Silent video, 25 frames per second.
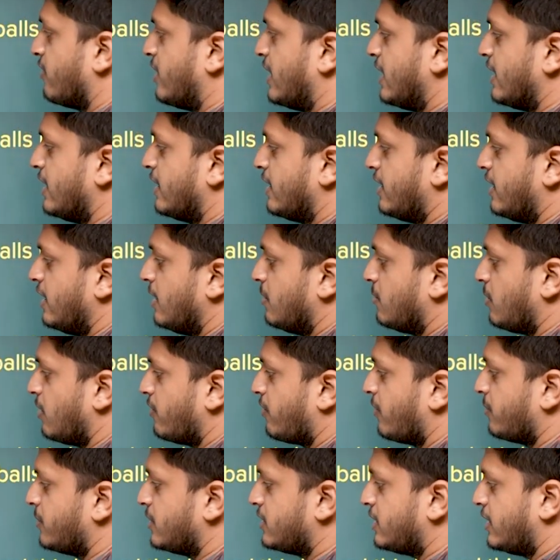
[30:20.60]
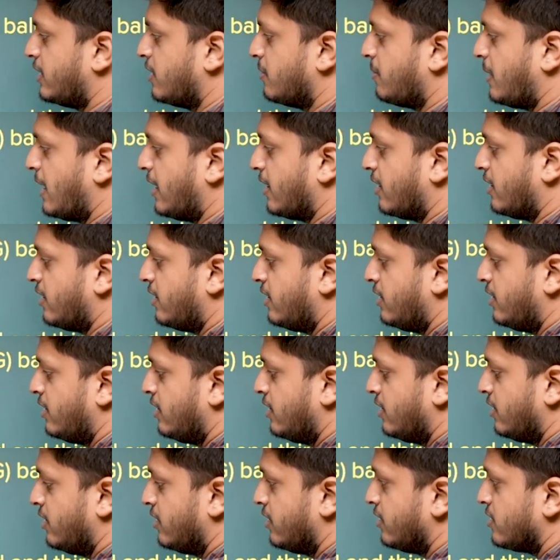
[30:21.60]
of getting a green ball from the third bag.
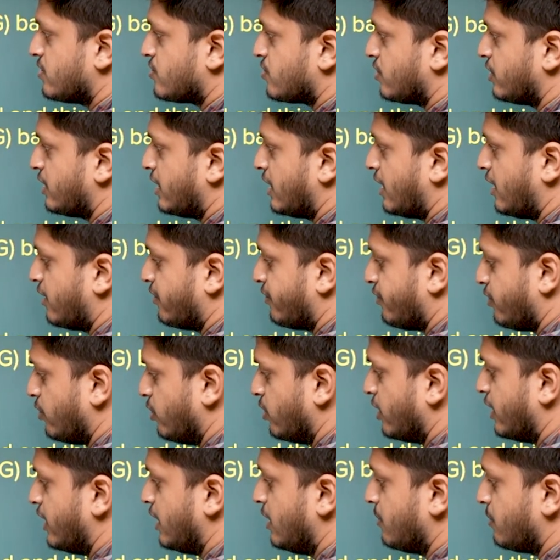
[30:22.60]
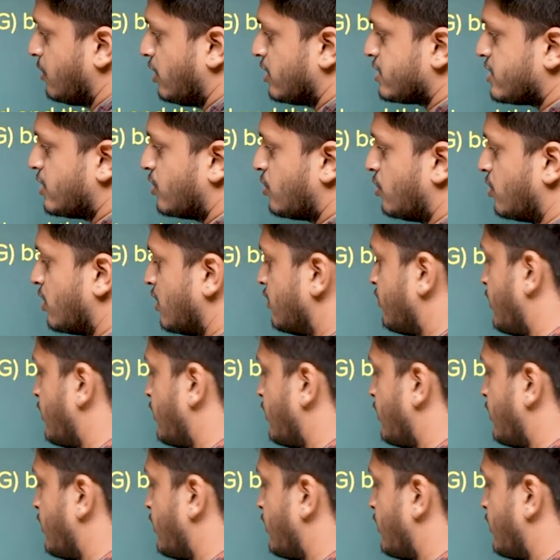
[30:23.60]
So there are 4 green balls and total